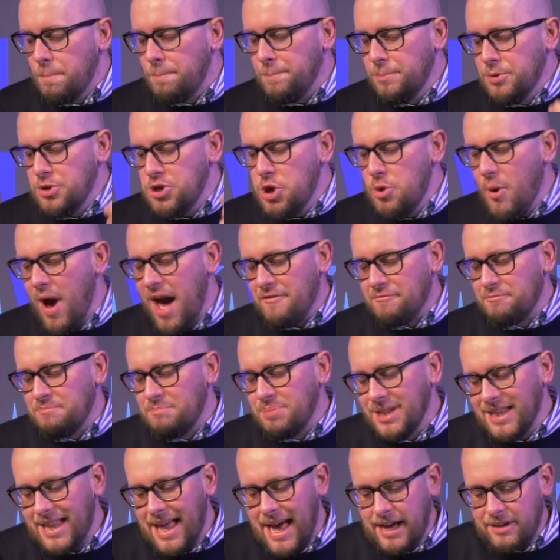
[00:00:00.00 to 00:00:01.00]
You have
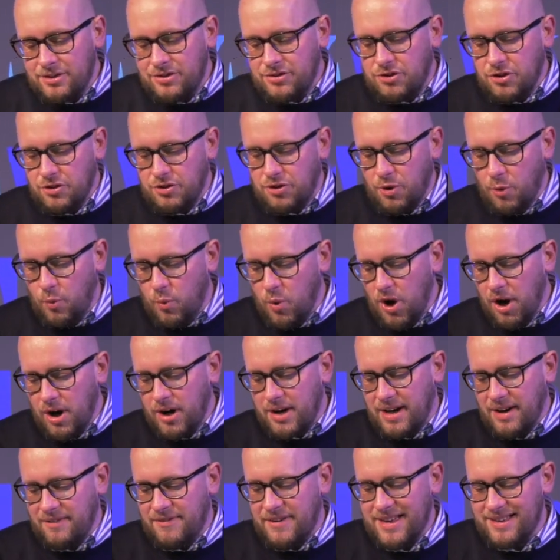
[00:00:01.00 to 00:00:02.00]
blessed the
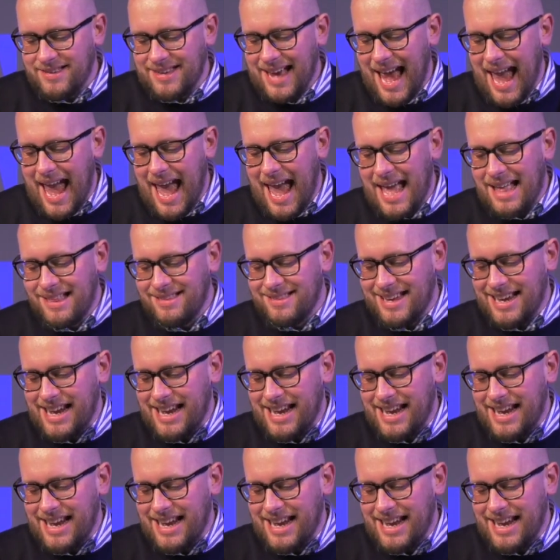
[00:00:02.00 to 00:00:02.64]
work of his hands,